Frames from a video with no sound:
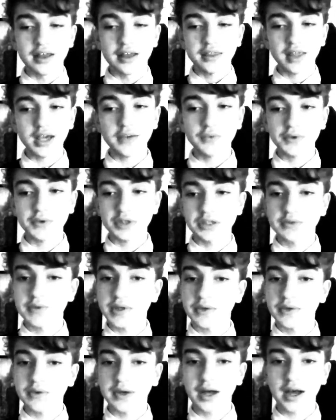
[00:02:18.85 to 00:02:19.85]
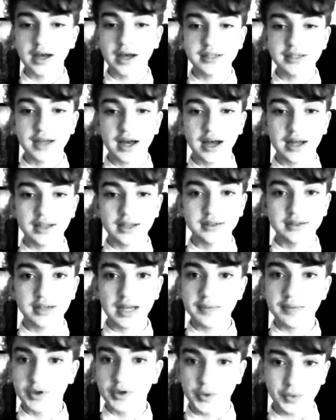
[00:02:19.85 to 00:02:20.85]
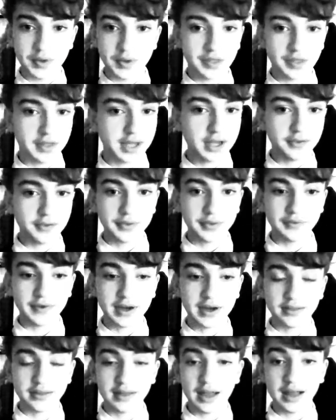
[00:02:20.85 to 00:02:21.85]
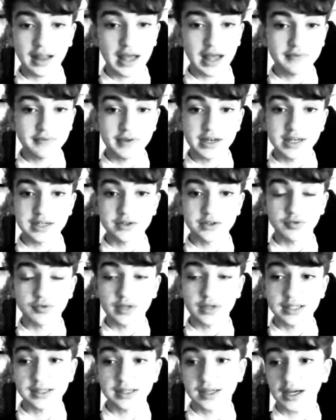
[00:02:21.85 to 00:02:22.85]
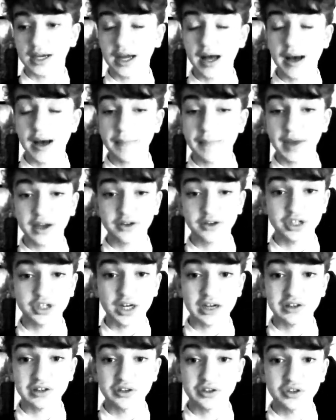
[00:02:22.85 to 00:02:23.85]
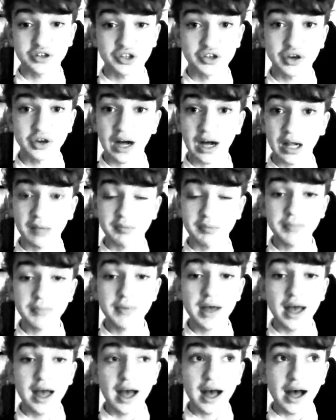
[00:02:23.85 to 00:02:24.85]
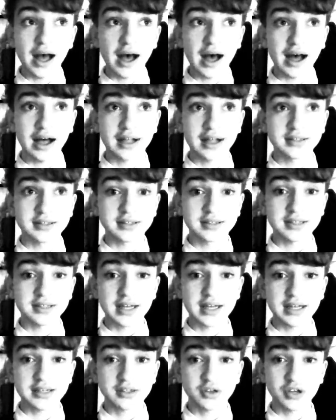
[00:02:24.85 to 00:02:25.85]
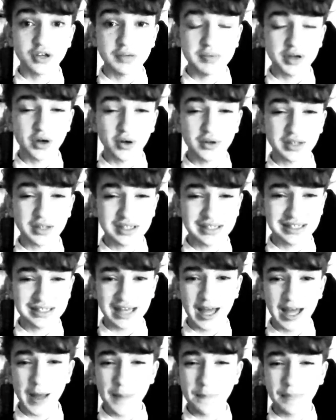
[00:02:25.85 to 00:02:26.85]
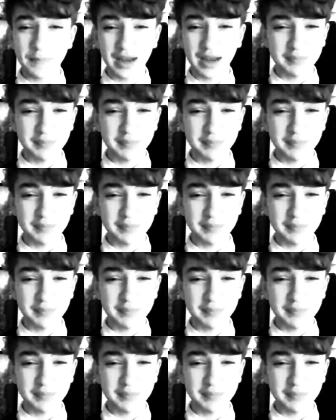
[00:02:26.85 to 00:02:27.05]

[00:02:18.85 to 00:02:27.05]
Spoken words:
Thank you for watching the video, guys, and let me know what you think of the fact that LA Reid is releasing a Michael Jackson new album, and it's going to be called Escape.